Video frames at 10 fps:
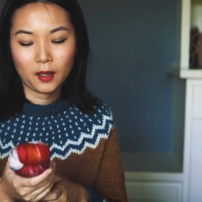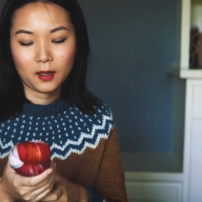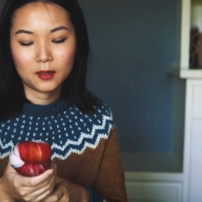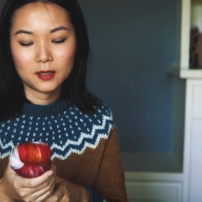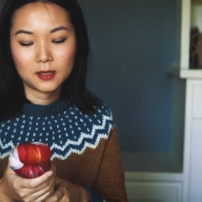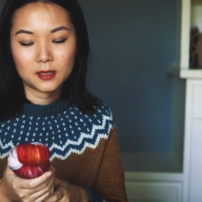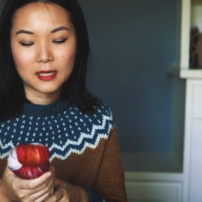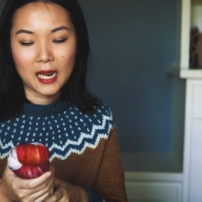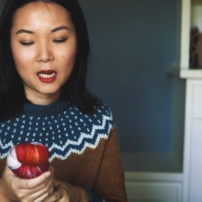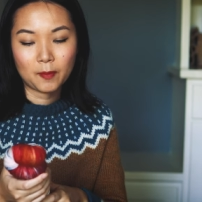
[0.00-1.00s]
Uh, this is
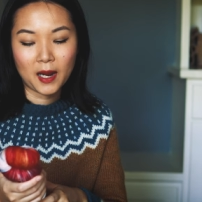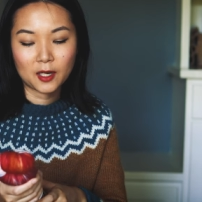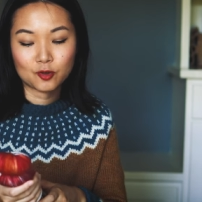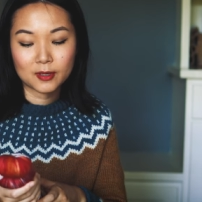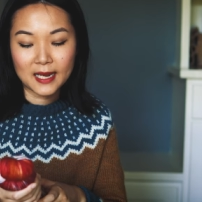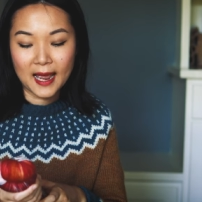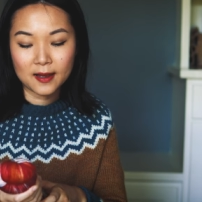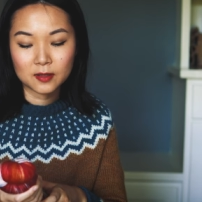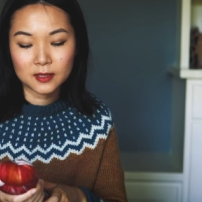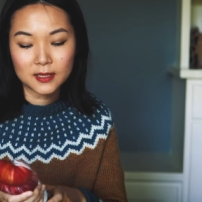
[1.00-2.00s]
dyed by
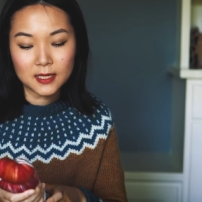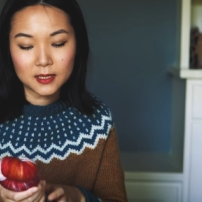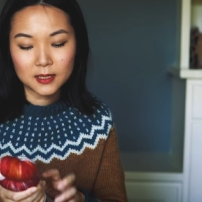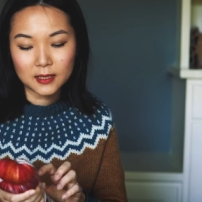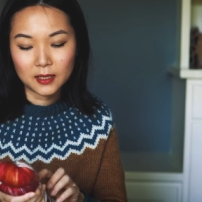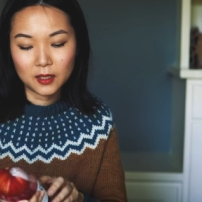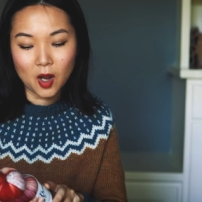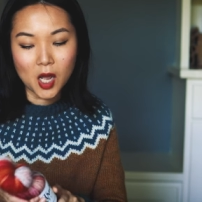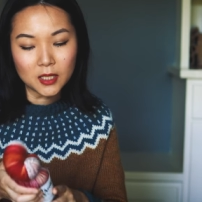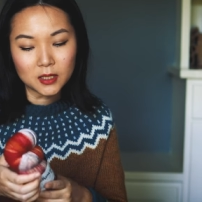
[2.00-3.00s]
Treehouse Knits in
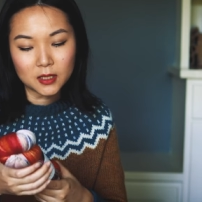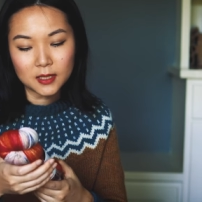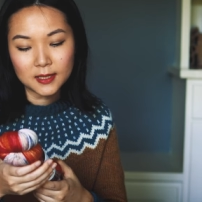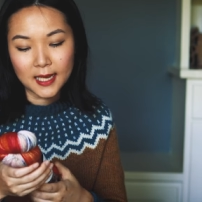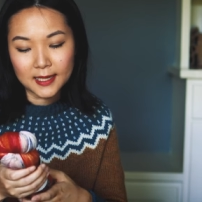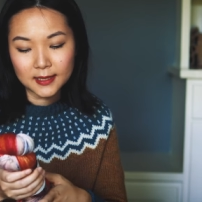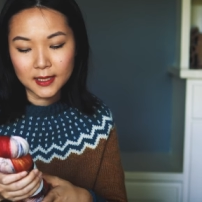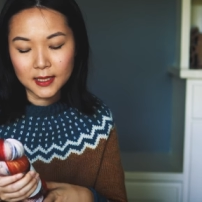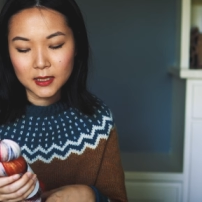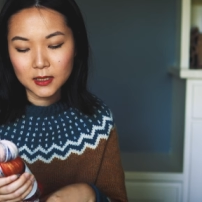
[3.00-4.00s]
Austin,
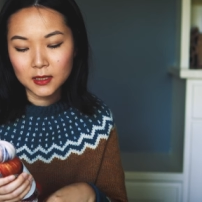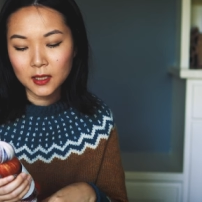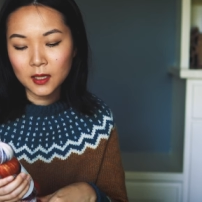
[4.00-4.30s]
Texas.